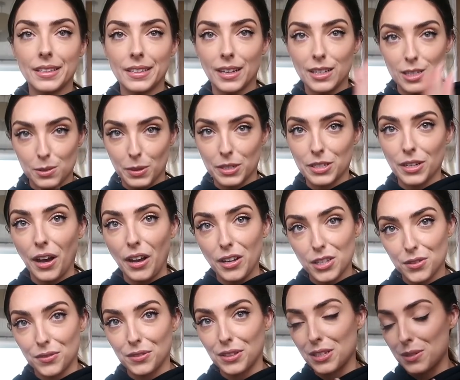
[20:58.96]
That's my
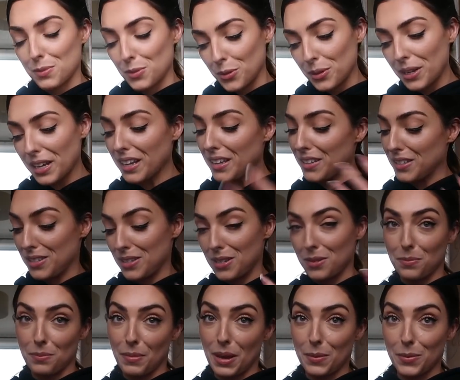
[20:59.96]
task for this morning, is
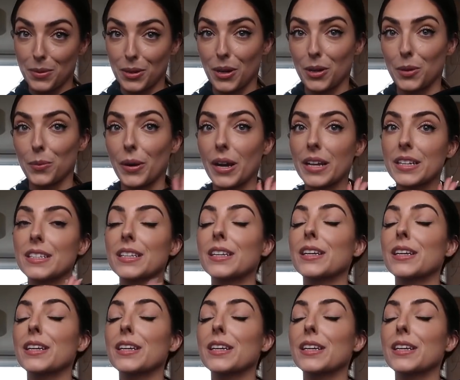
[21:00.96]
to make banana bread.